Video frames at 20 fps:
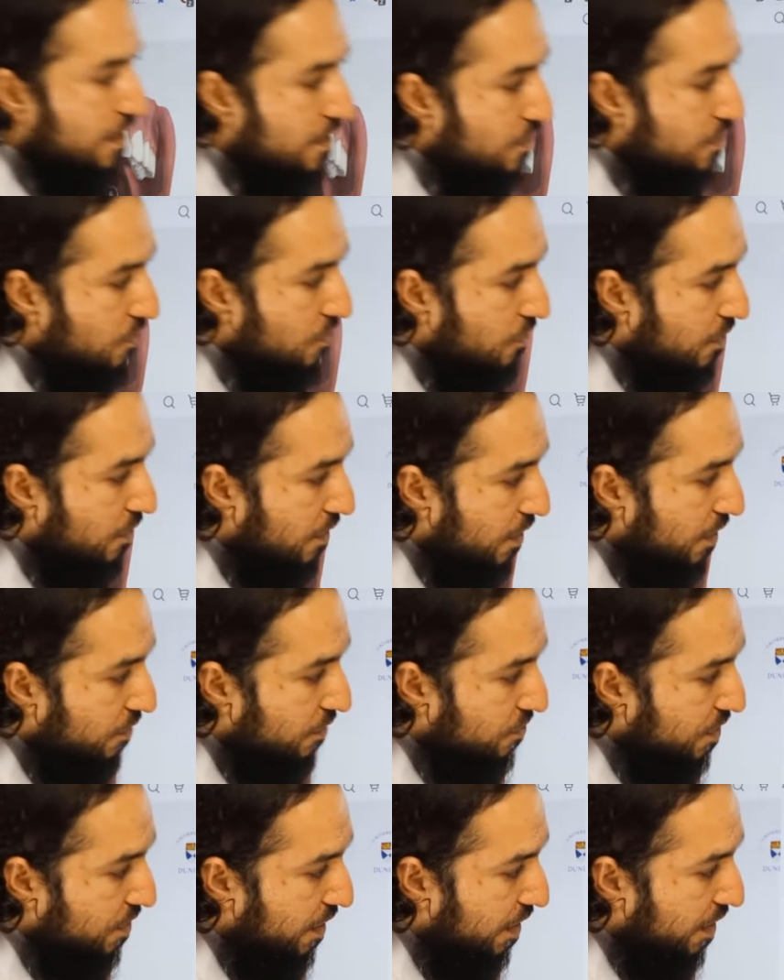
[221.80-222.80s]
so can
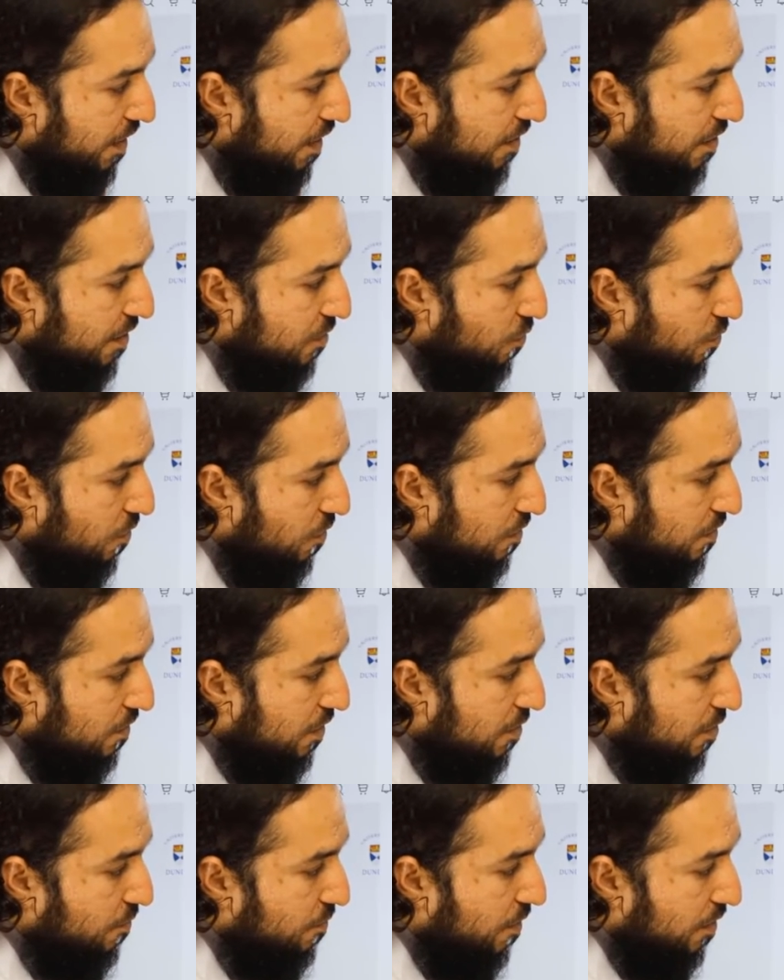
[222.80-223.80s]
you see here, this
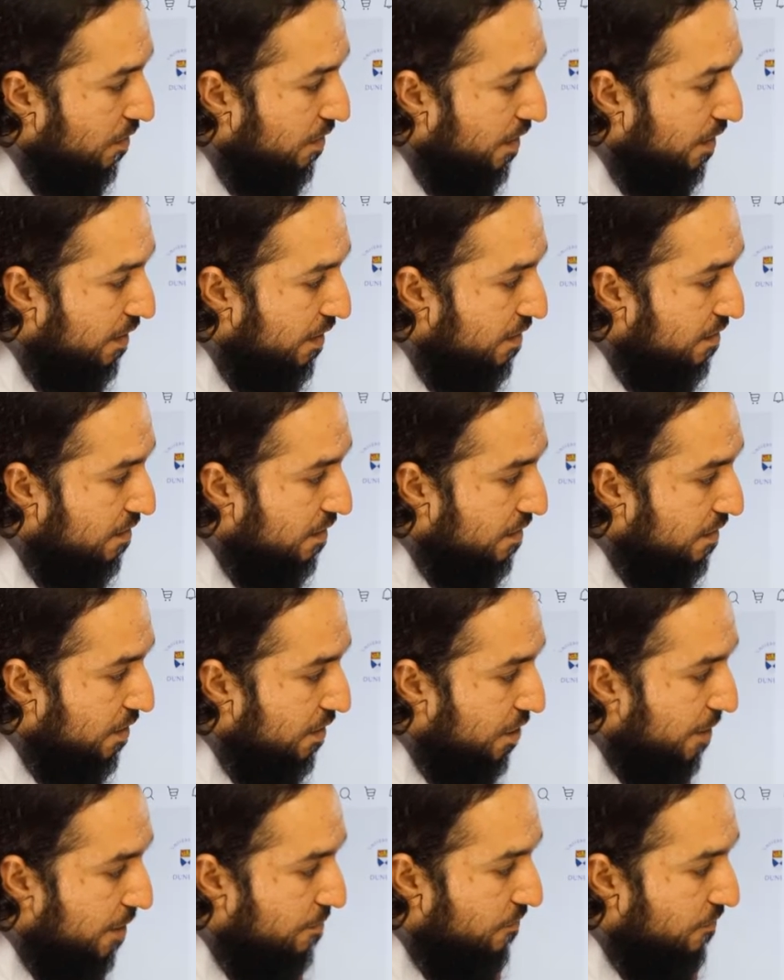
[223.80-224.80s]
part is the
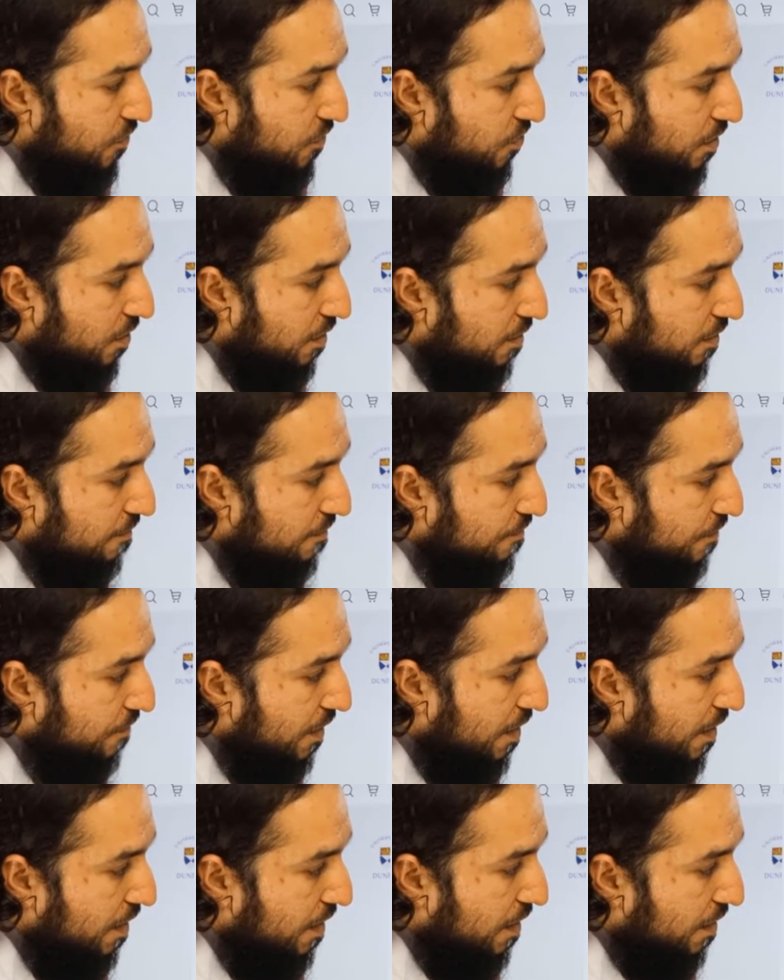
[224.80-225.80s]
tip of the tongue,
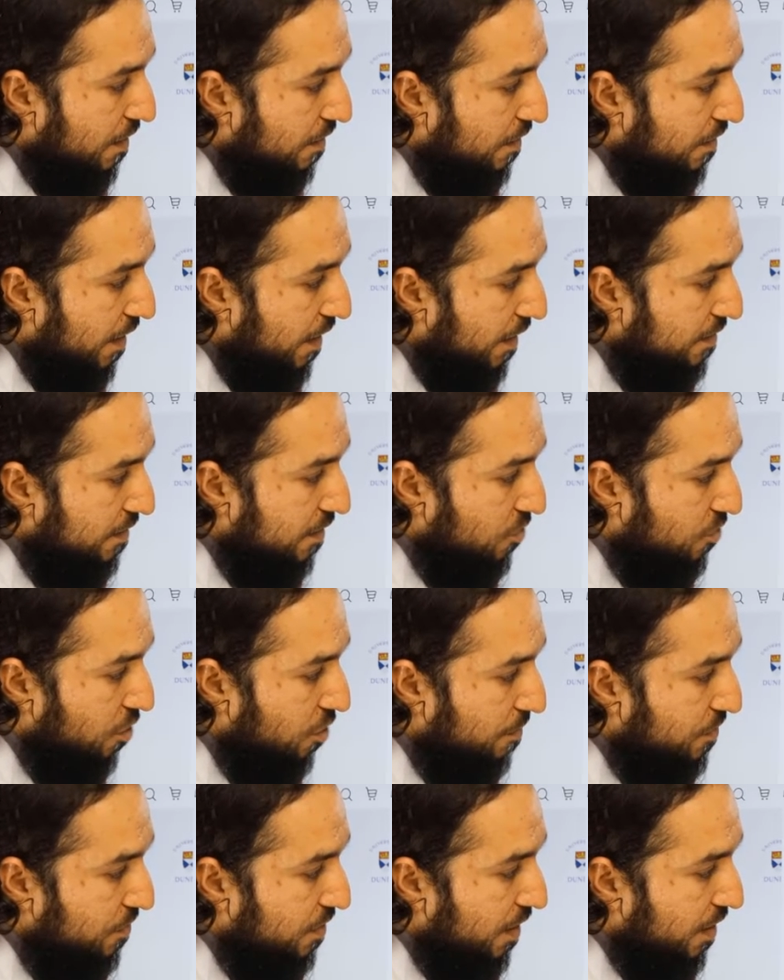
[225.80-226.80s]
that is the
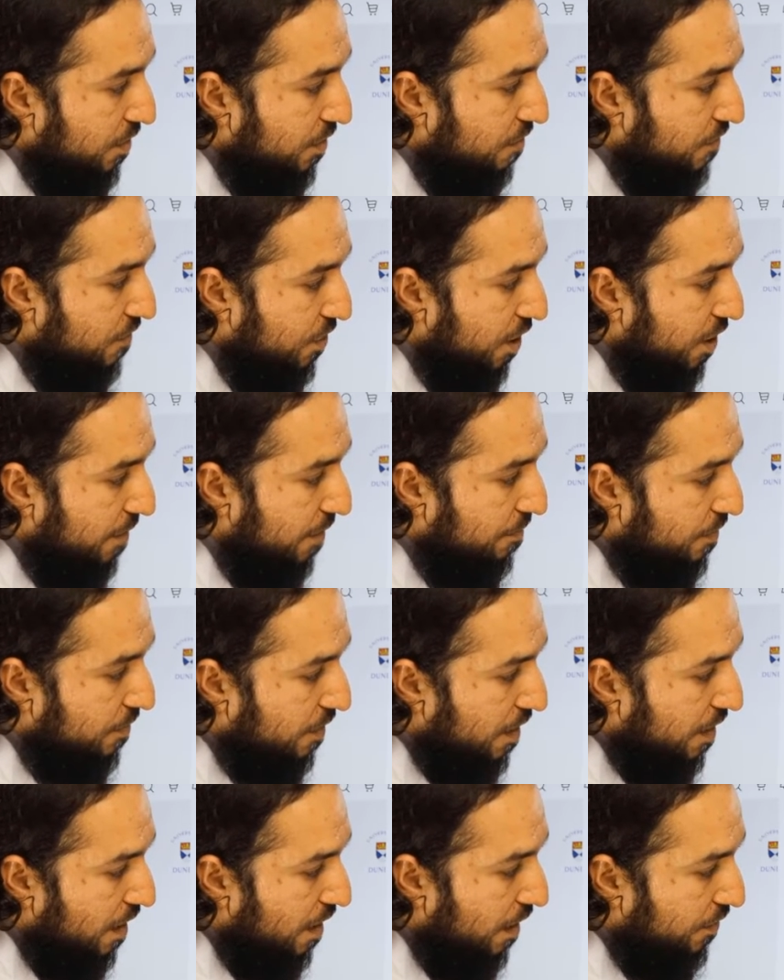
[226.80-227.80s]
top side of the tip,
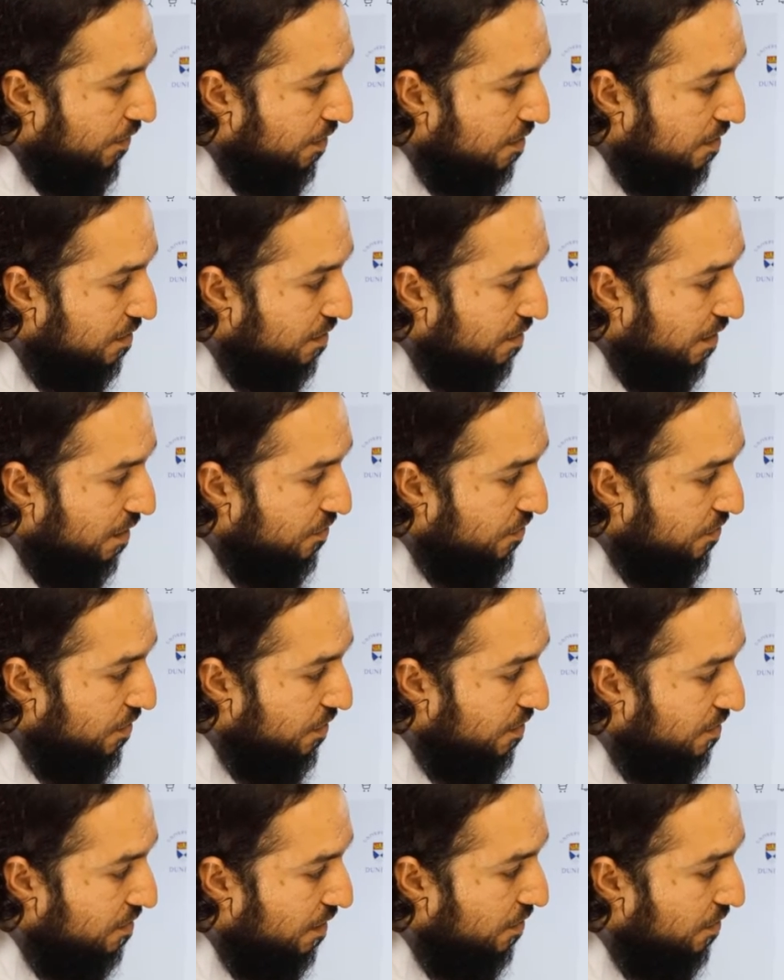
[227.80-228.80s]
and this is the
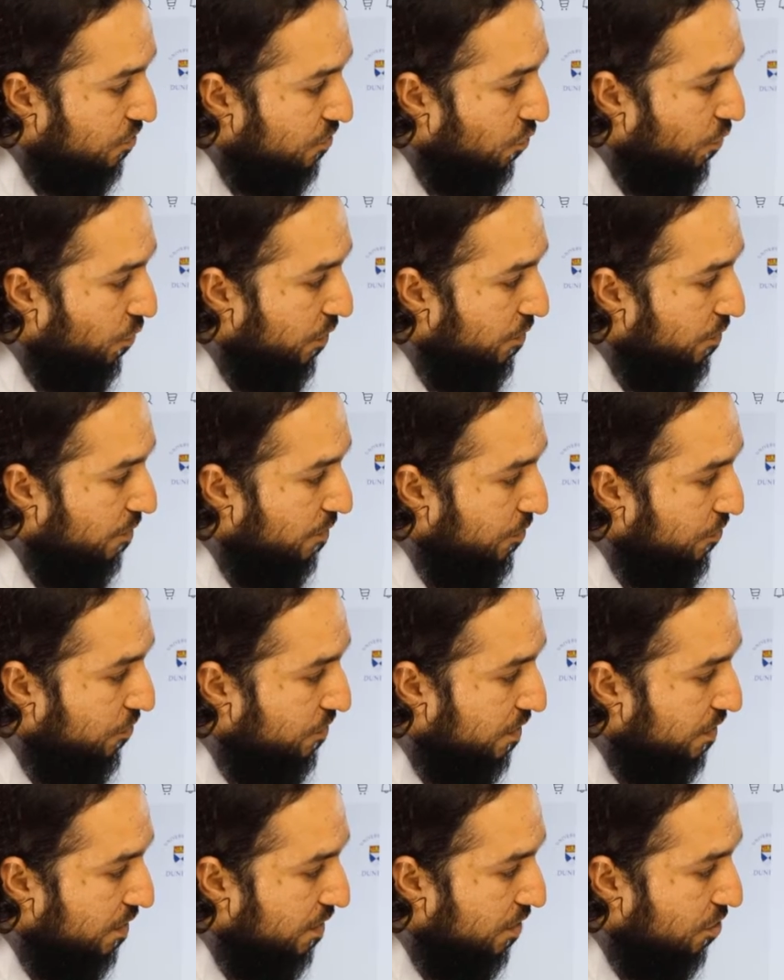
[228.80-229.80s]
underneath side. So we will be
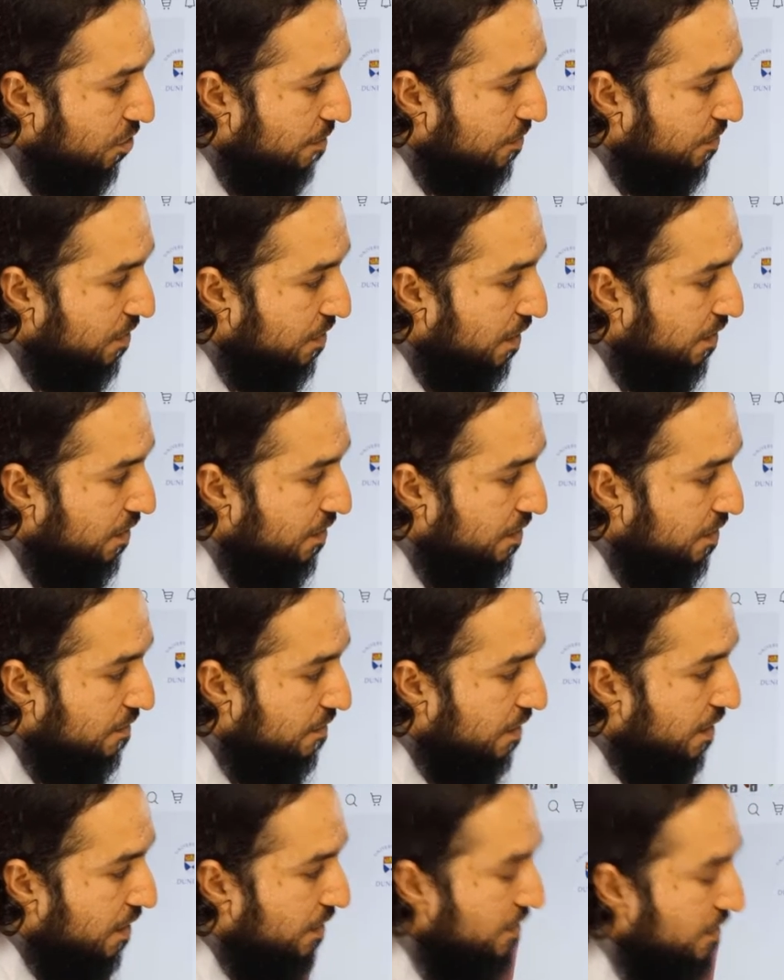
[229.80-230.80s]
using the top side,
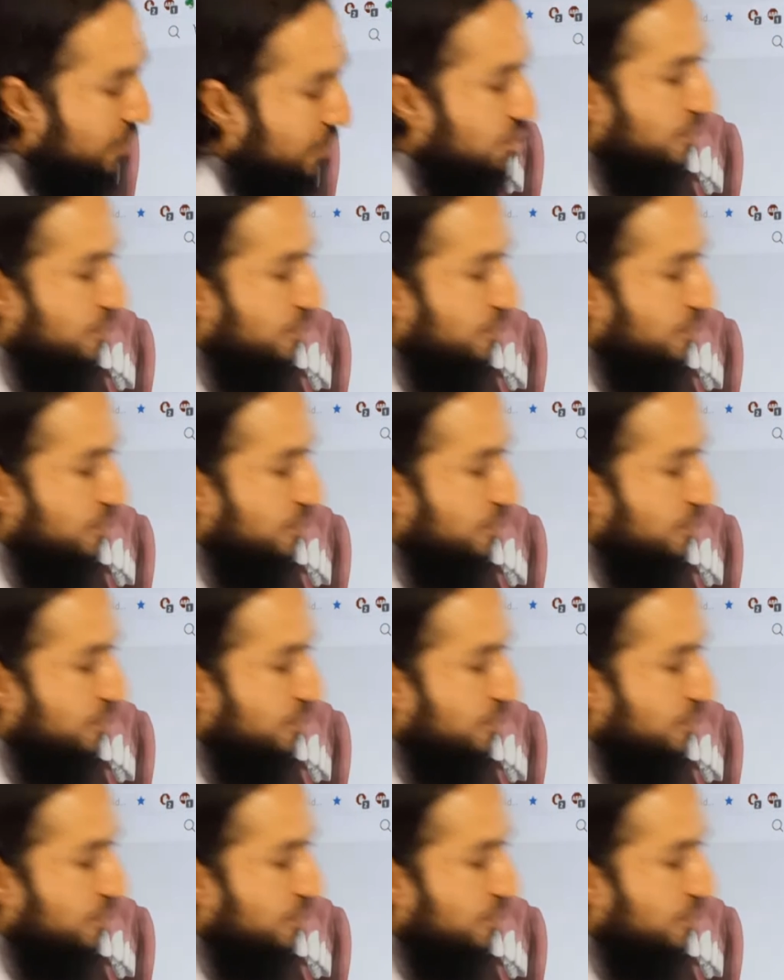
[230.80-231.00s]
the